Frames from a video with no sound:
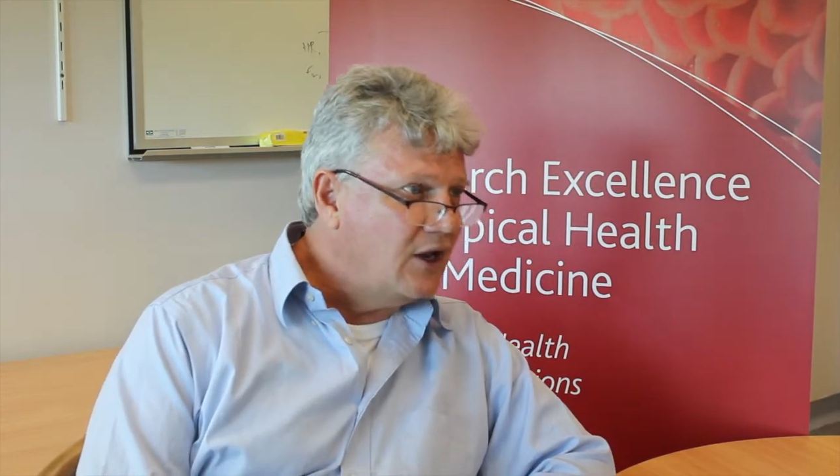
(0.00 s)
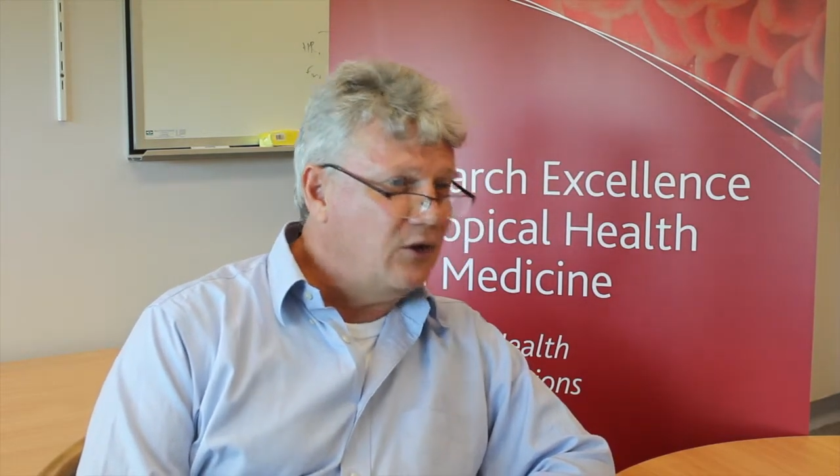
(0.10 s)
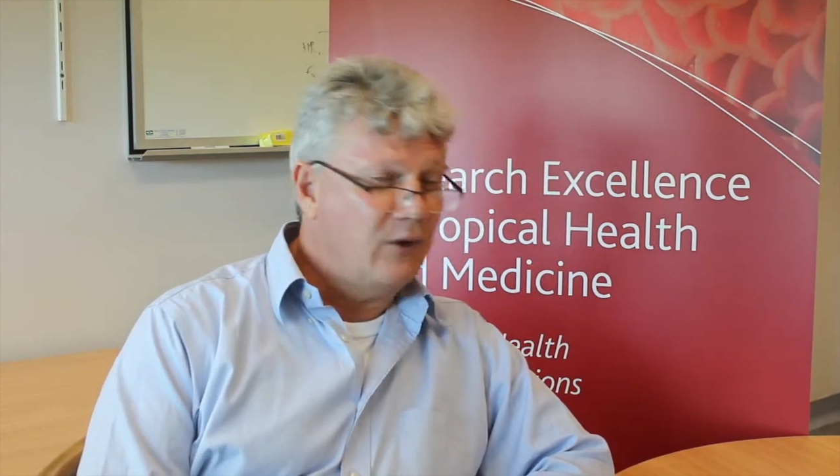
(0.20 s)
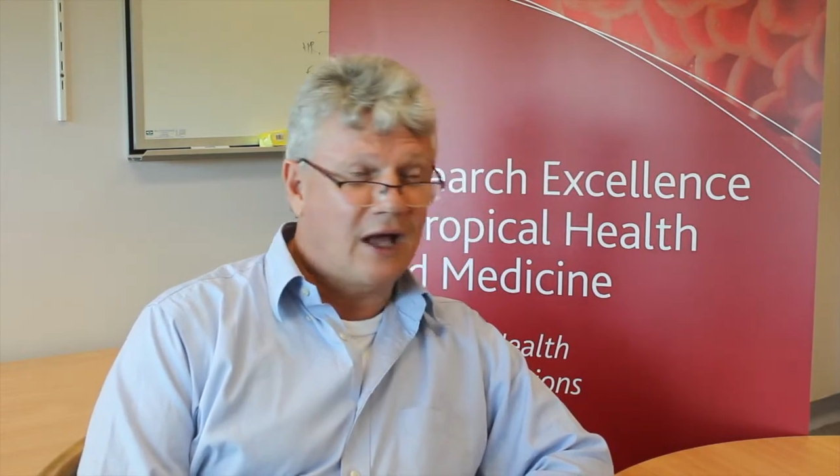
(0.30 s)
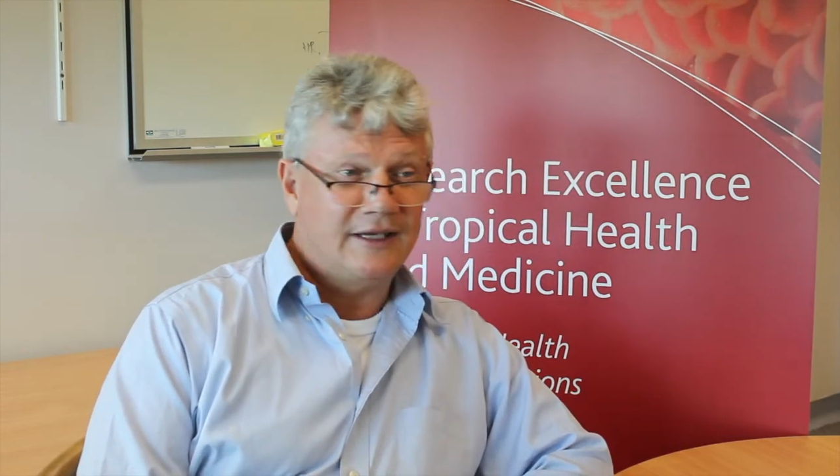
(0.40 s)

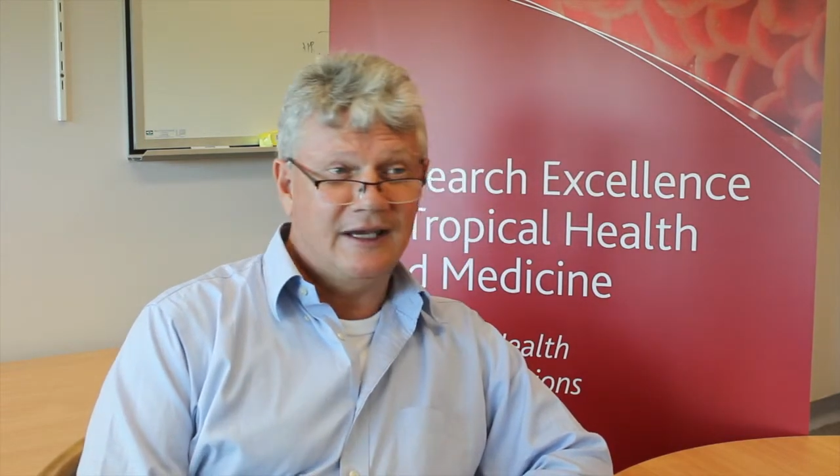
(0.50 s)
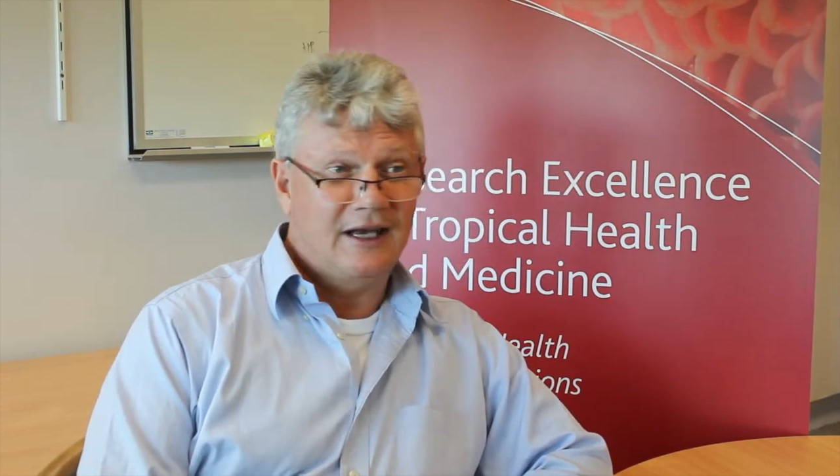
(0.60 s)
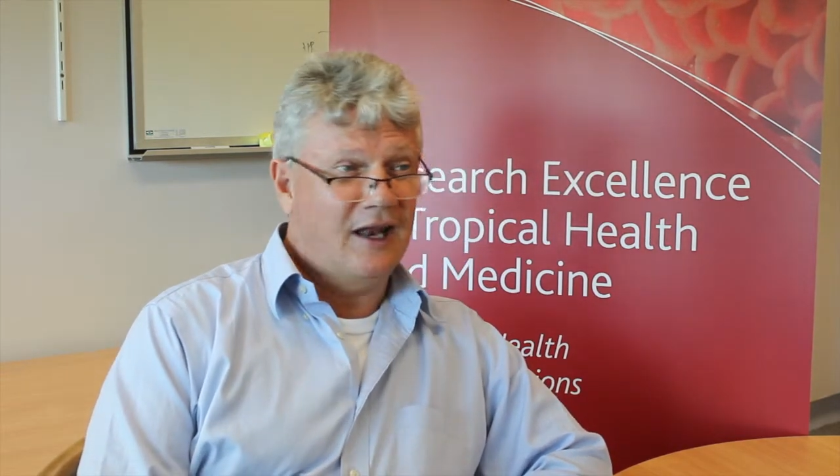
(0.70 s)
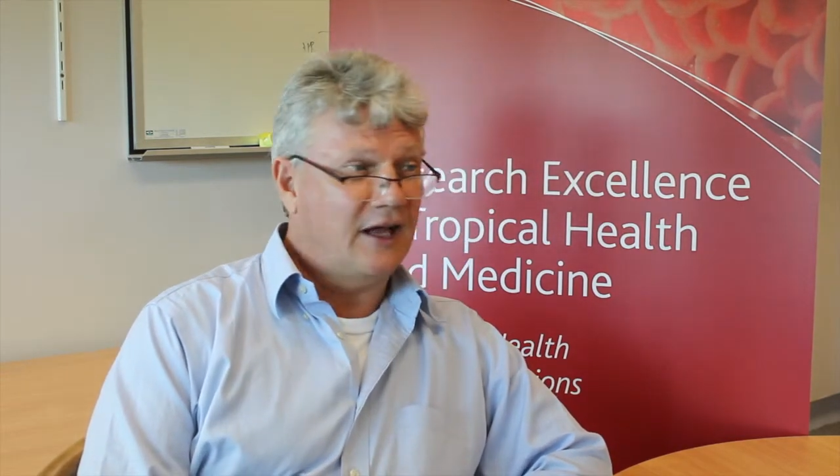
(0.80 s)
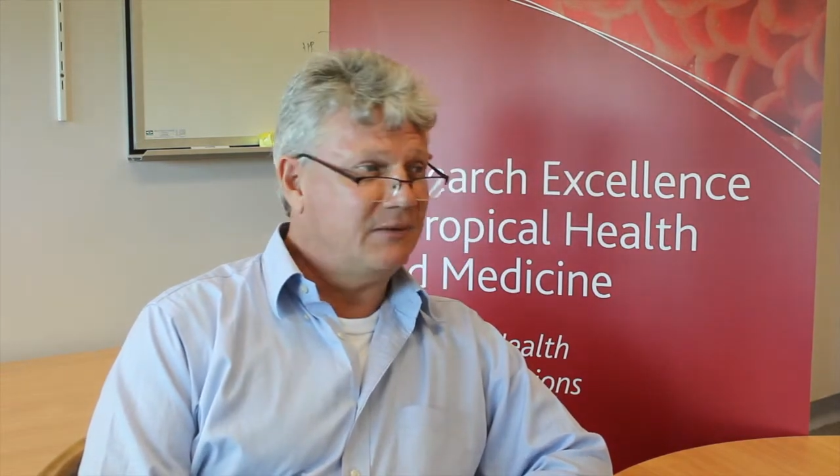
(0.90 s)
You'd
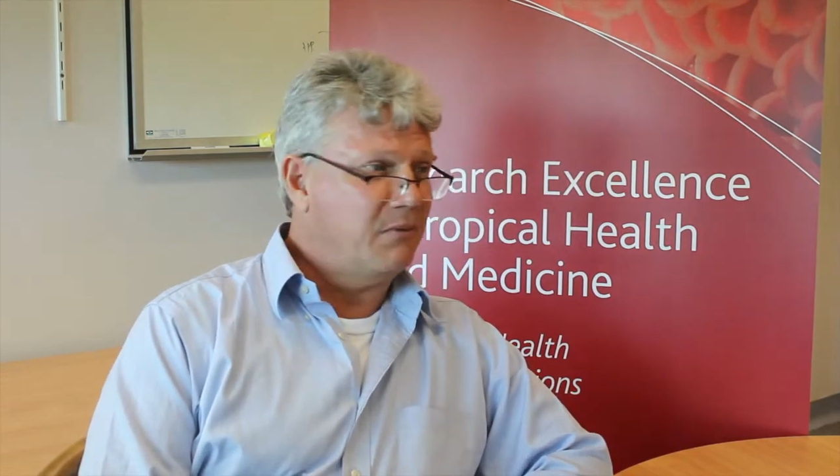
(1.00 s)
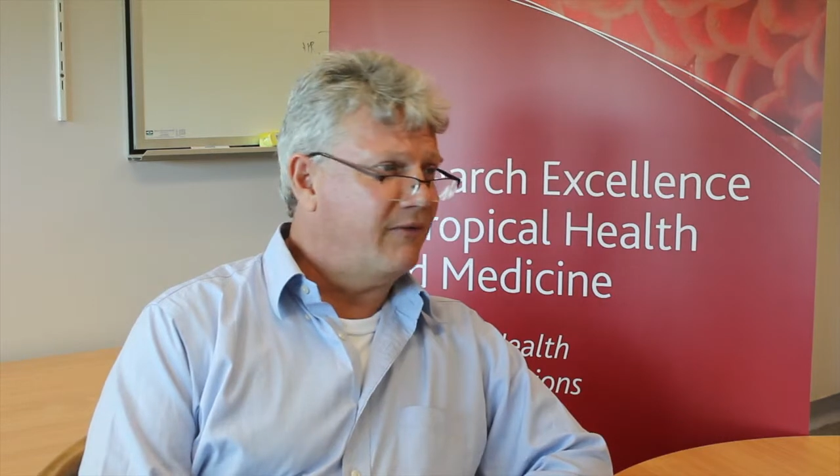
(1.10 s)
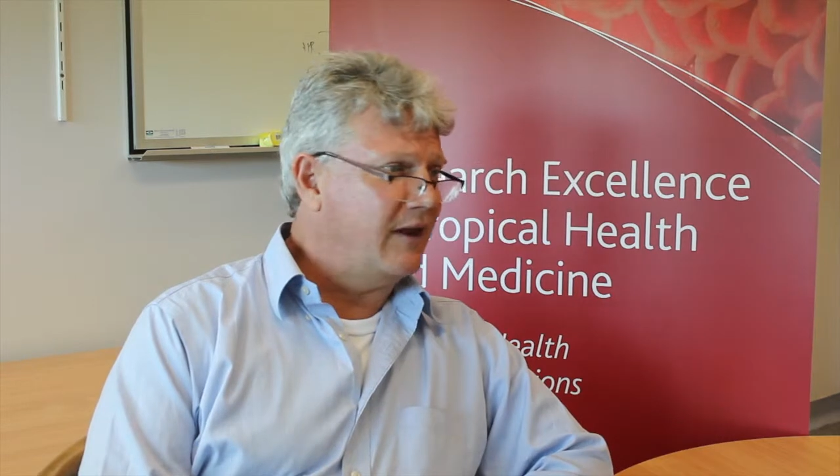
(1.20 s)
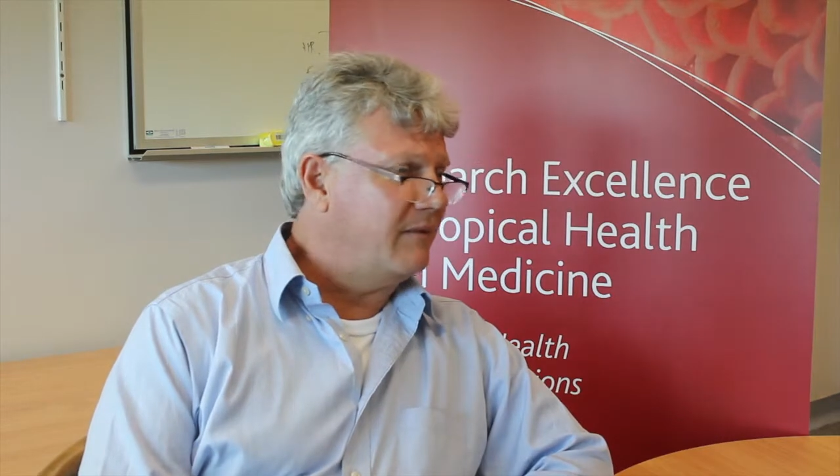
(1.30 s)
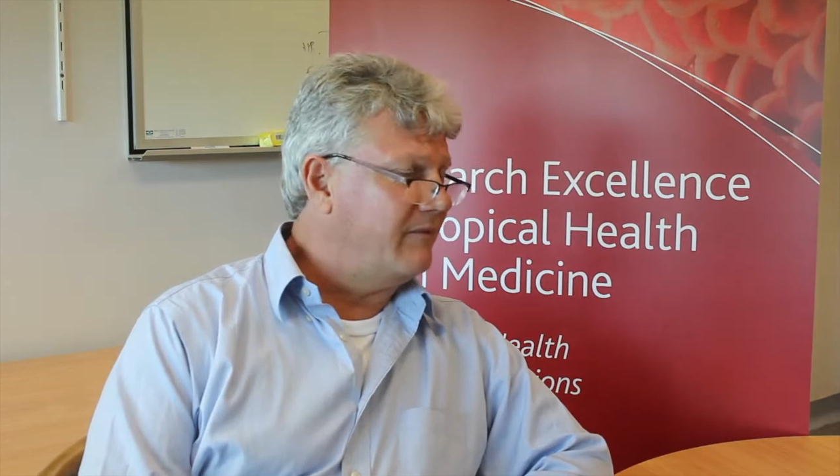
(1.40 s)
ideally like to
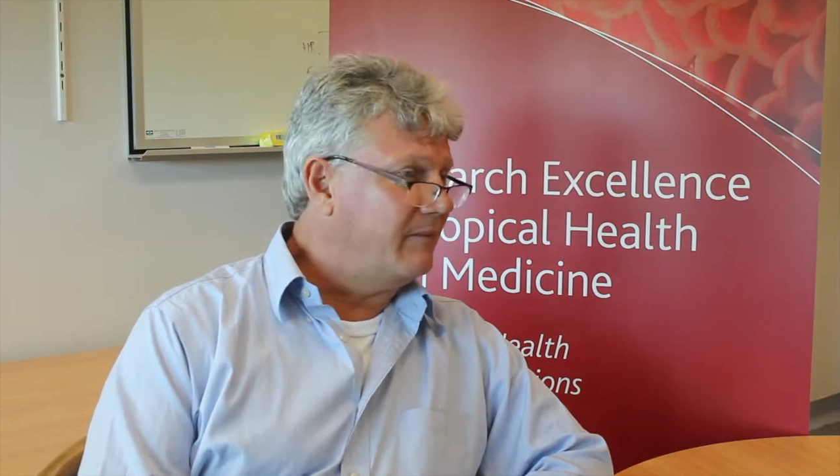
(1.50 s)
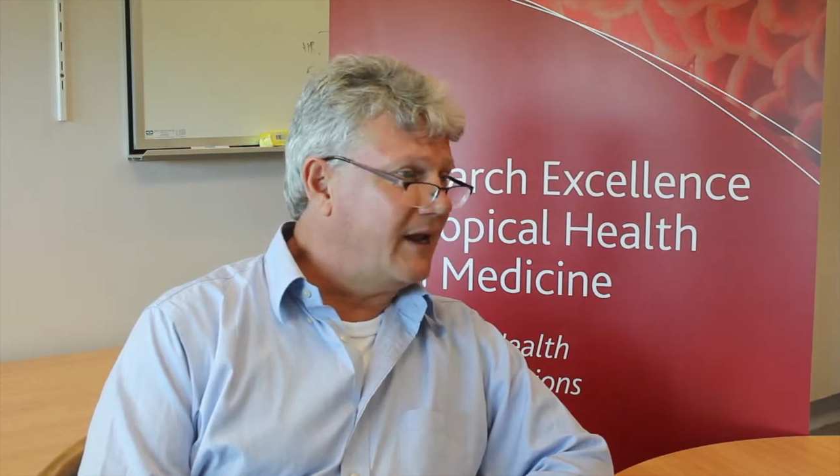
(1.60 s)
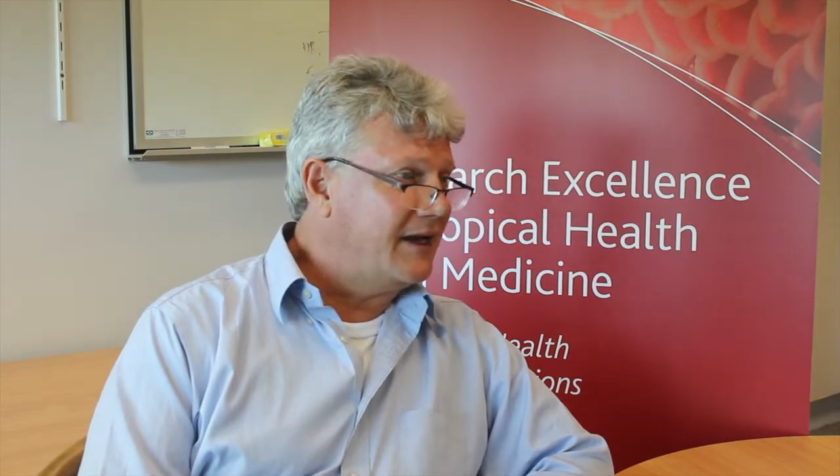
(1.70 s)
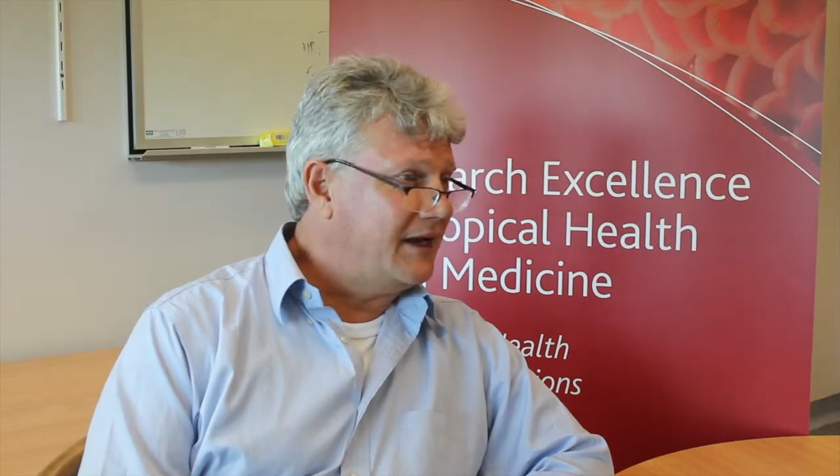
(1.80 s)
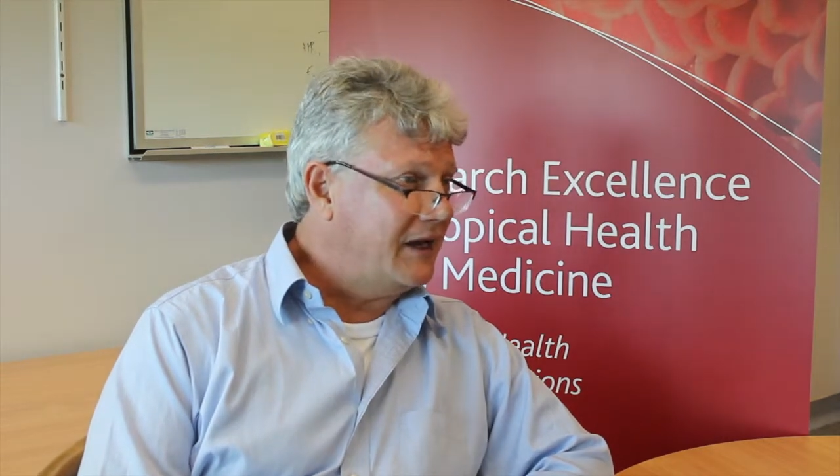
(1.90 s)
prevent them from
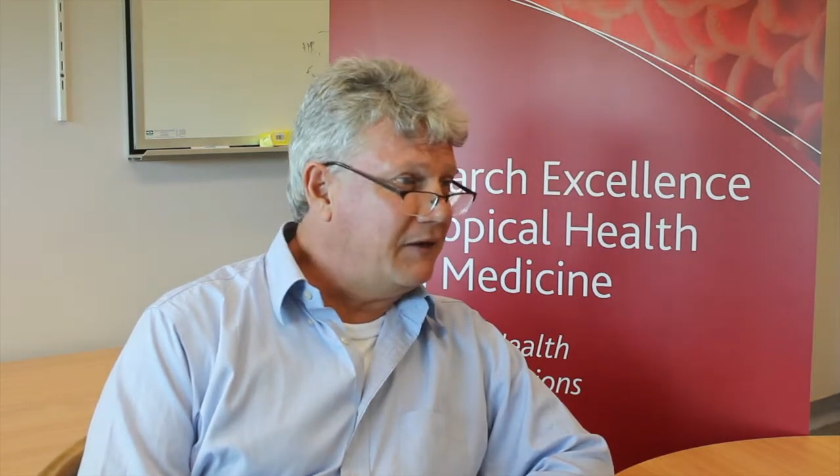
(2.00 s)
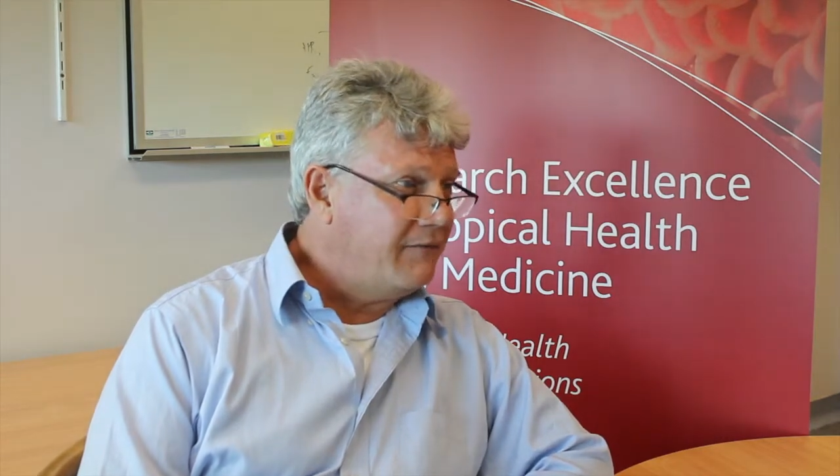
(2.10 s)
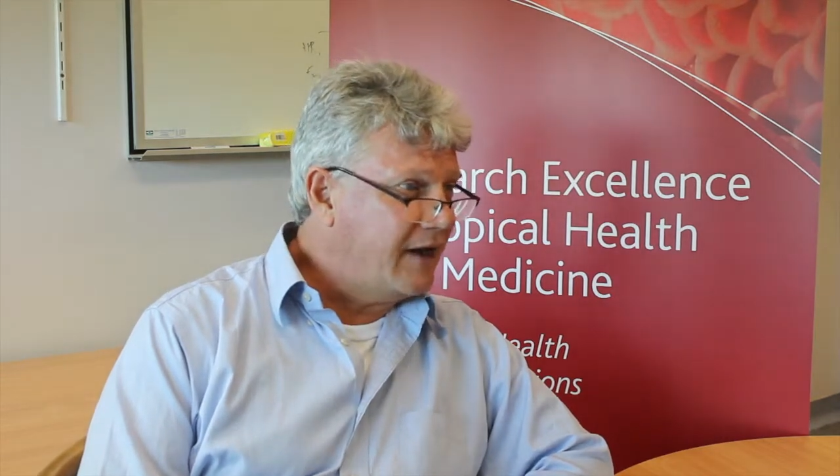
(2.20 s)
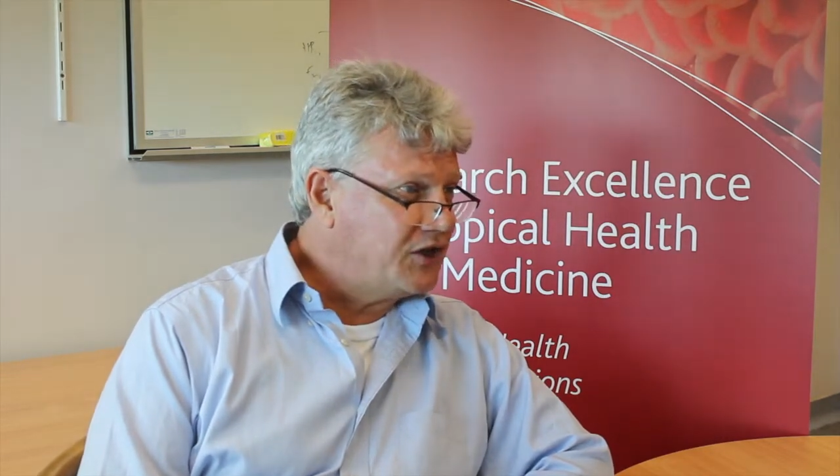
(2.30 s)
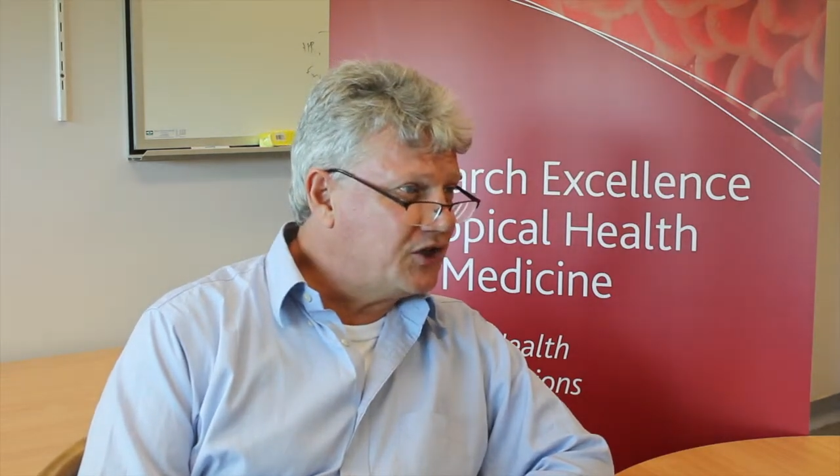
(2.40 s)
getting an
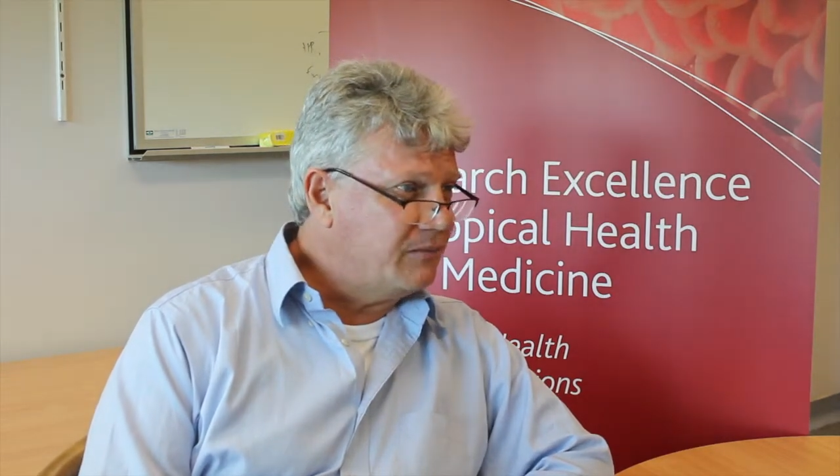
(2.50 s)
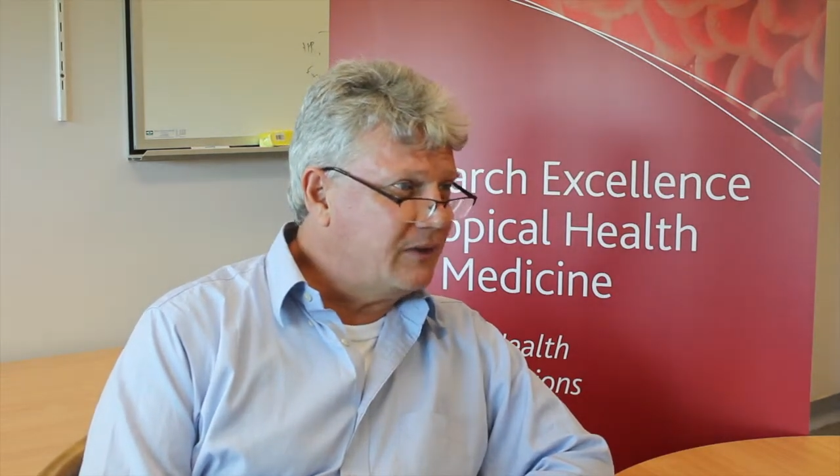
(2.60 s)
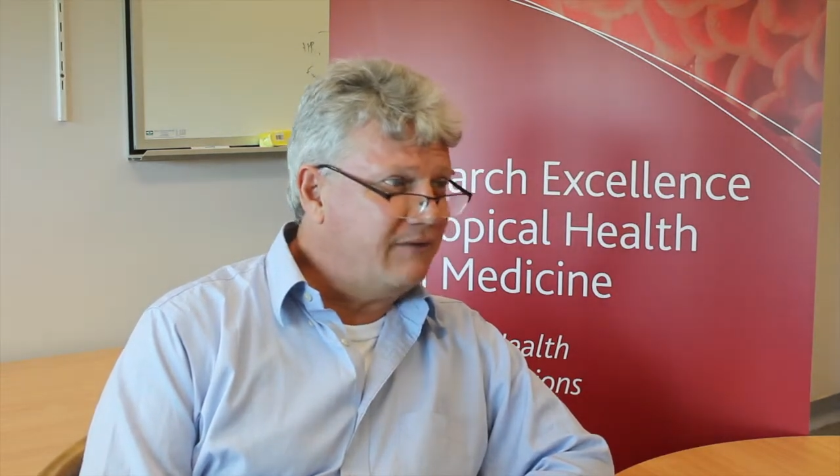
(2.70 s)
infection.